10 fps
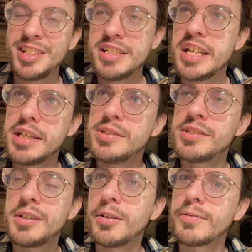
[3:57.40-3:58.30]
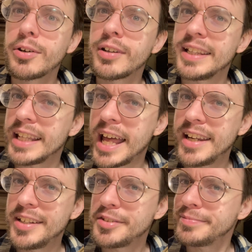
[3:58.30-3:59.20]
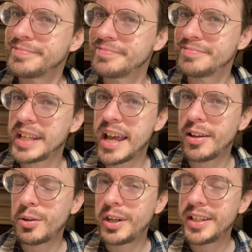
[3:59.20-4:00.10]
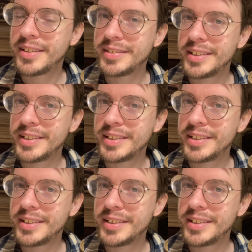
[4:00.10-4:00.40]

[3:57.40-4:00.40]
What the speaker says: tin, silver, and lead alloy